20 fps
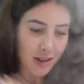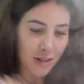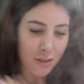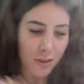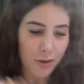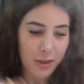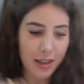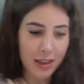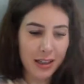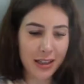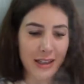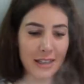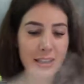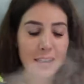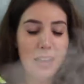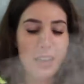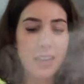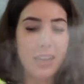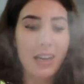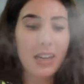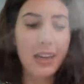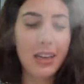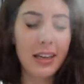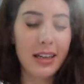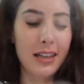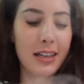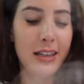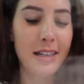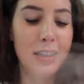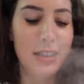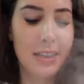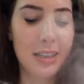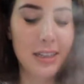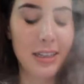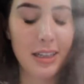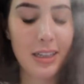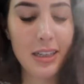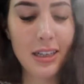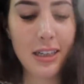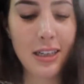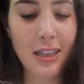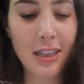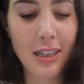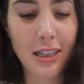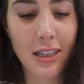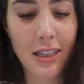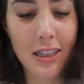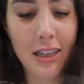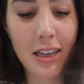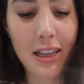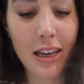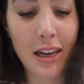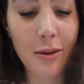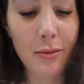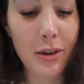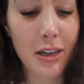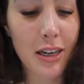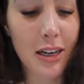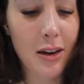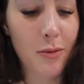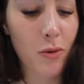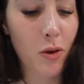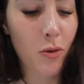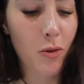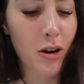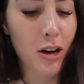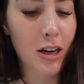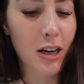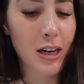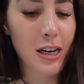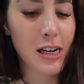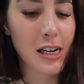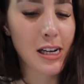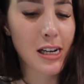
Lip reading: all going down the sink. I think I'm gonna need more water.